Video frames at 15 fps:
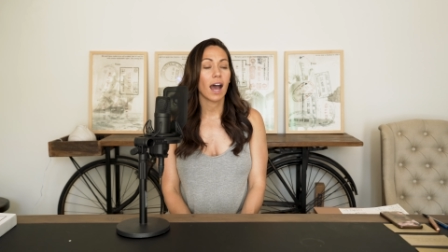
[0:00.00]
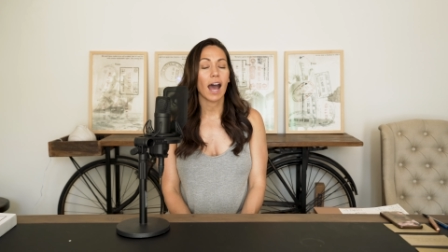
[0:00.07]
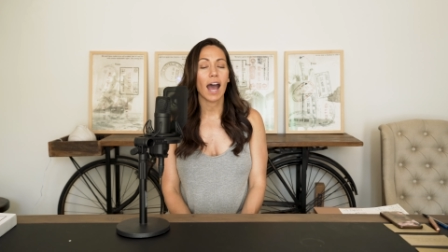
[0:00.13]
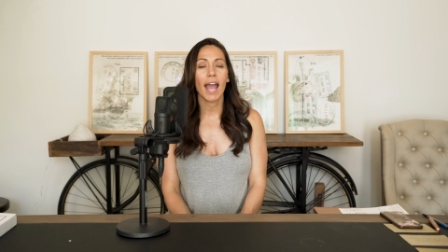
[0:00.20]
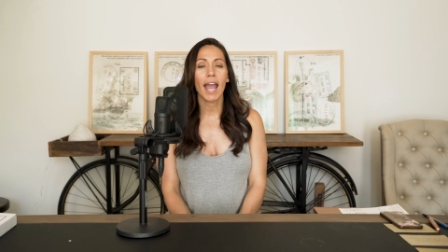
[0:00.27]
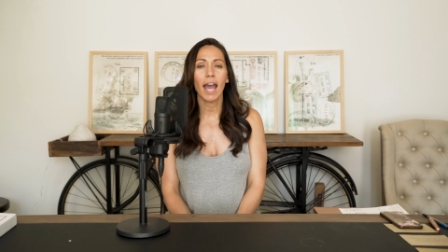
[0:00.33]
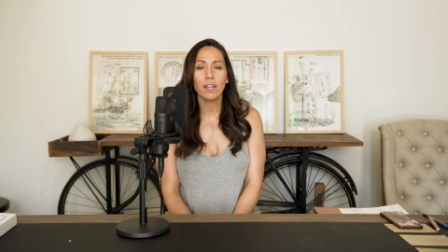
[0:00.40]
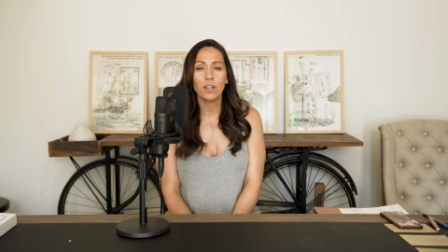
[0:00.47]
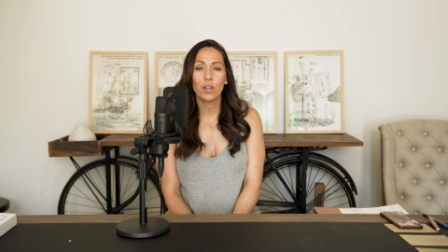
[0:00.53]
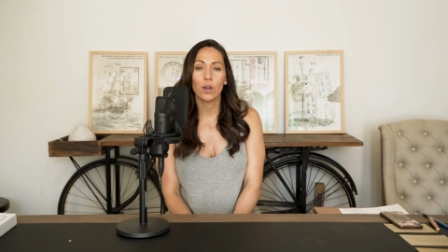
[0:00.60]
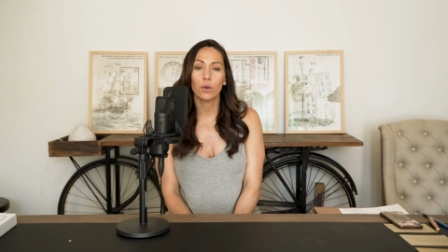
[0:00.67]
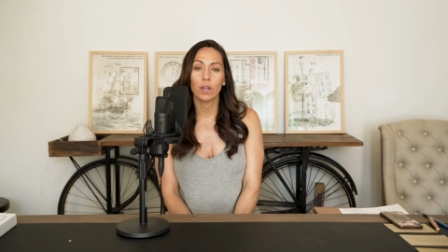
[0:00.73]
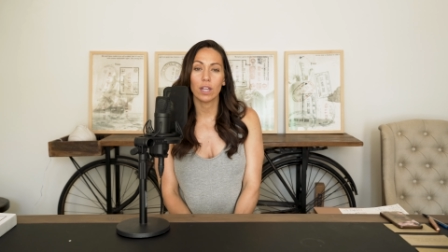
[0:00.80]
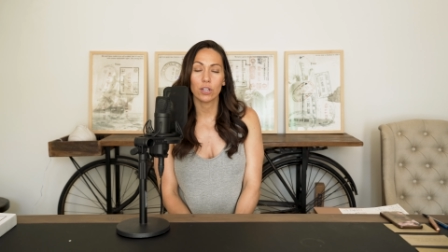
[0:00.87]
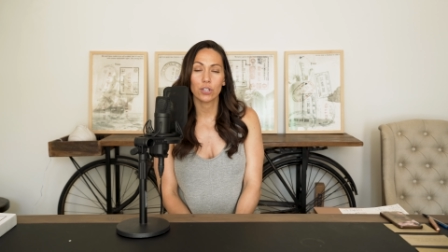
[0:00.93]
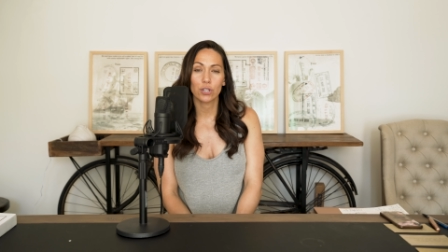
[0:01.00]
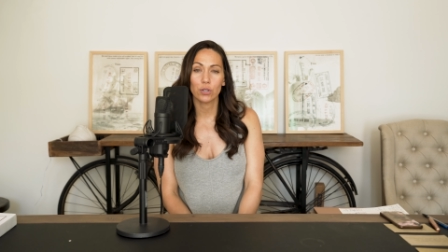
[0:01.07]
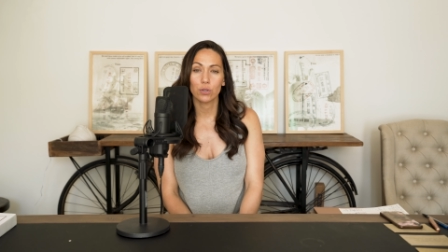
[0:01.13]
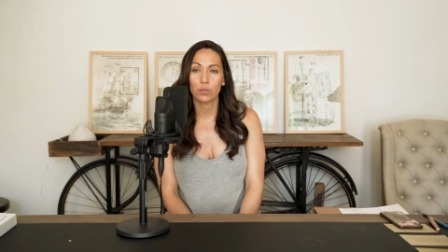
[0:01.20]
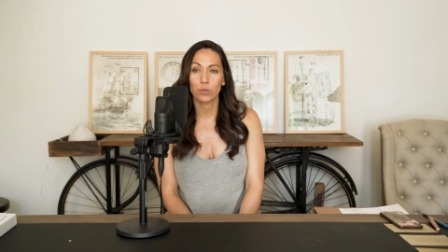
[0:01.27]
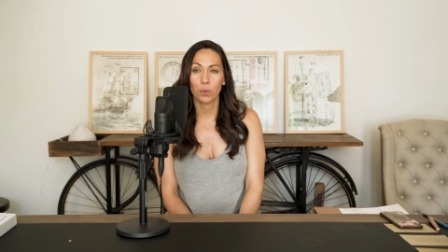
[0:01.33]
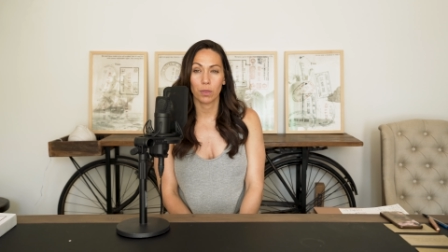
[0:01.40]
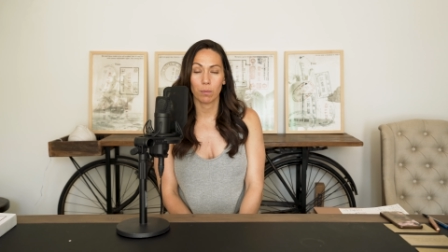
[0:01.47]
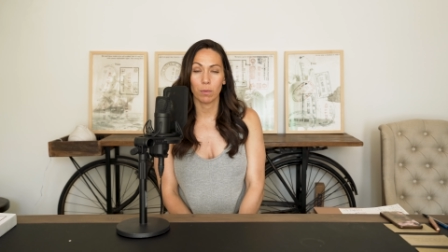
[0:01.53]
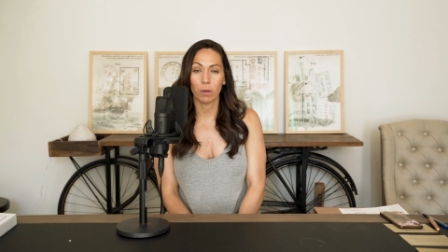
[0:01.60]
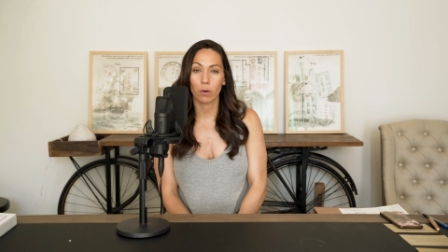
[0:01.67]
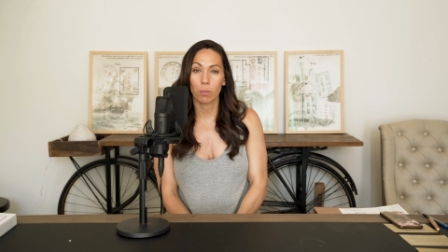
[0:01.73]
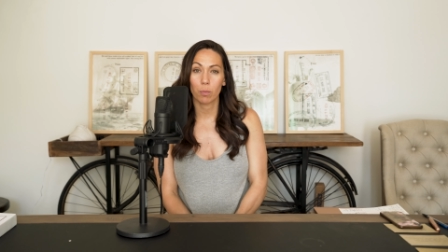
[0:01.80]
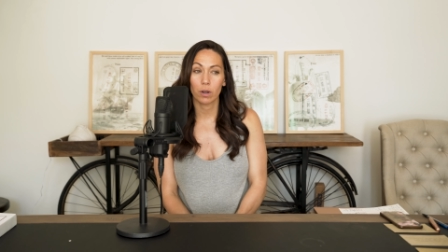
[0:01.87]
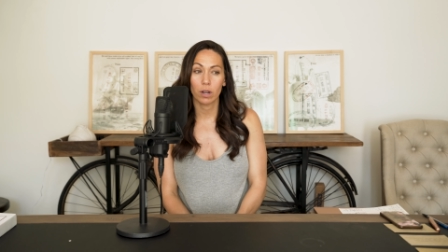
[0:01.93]
I had no issues with
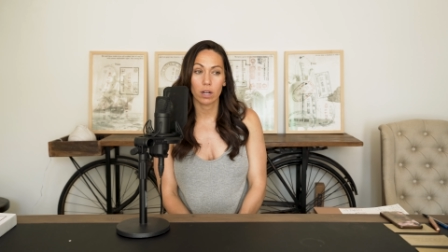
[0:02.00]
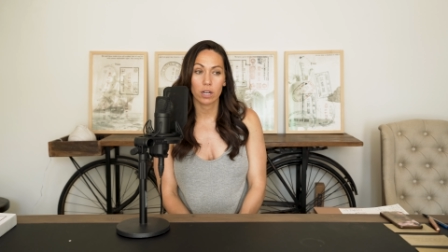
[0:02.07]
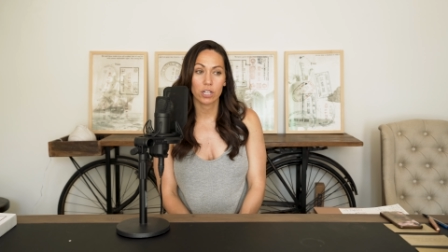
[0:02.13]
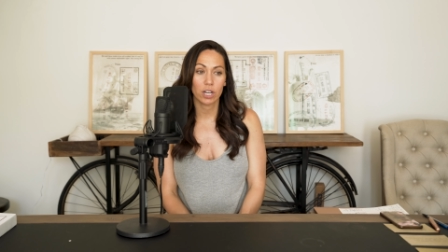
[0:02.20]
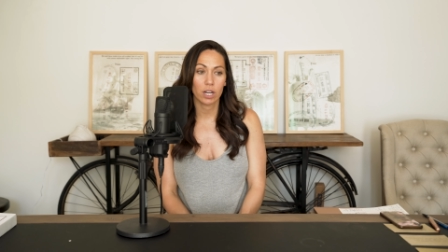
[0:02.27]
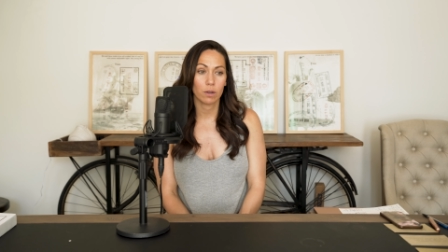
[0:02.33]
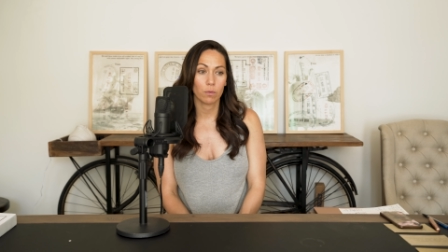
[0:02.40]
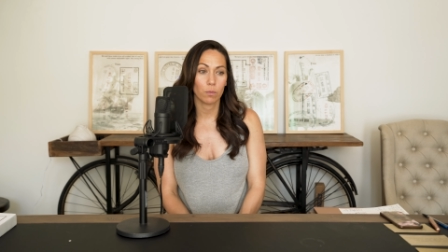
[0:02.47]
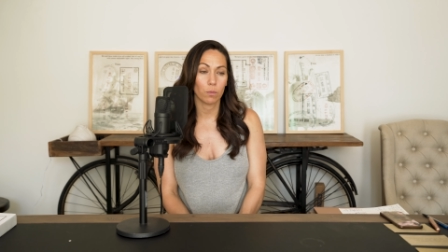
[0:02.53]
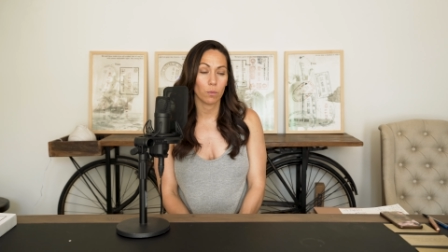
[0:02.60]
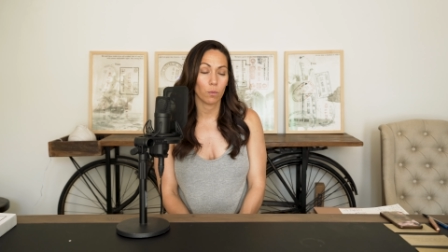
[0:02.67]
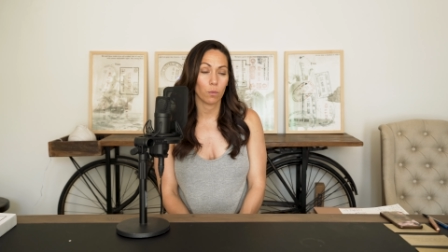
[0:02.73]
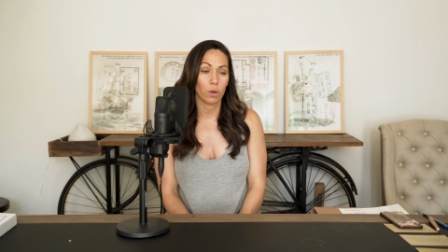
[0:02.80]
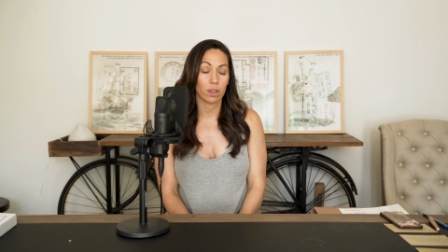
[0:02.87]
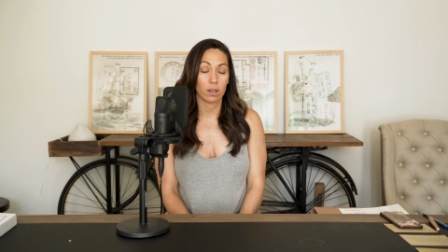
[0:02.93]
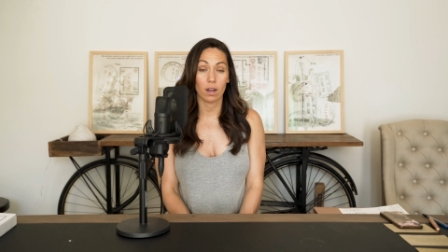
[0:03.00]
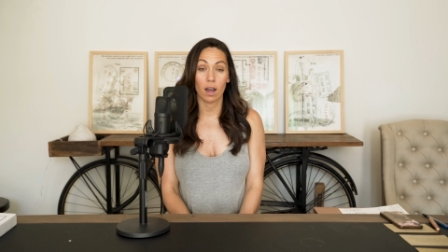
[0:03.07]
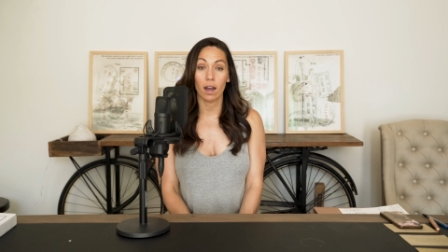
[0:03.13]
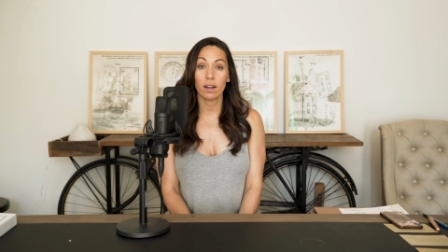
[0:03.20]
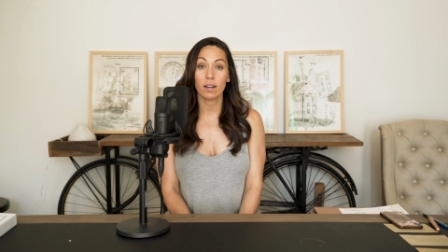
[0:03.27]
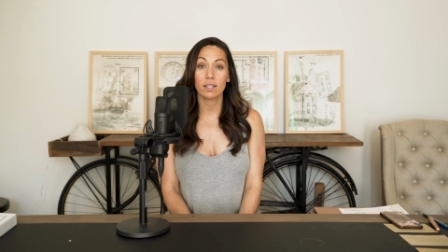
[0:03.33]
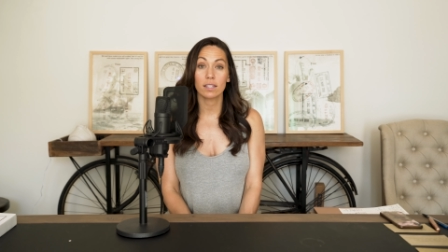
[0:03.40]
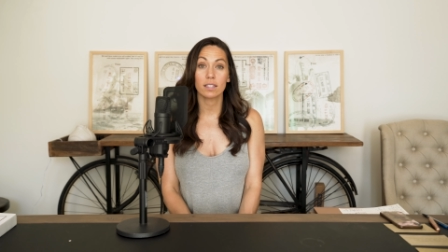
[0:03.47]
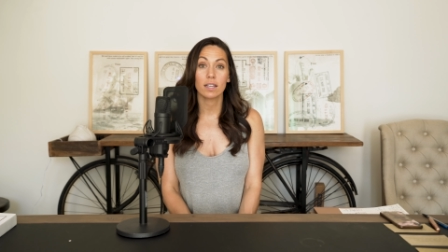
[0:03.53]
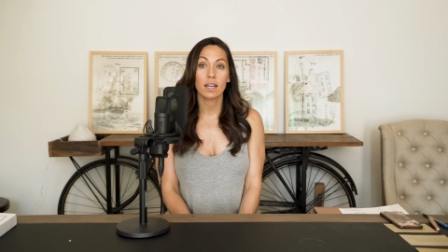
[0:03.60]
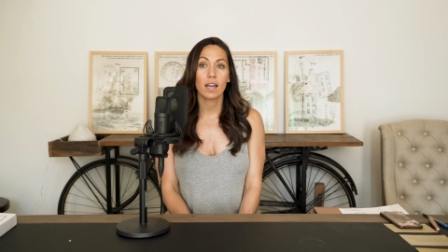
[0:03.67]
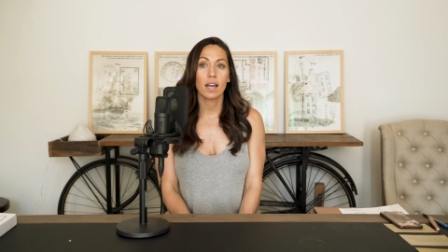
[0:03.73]
milk production with Knox.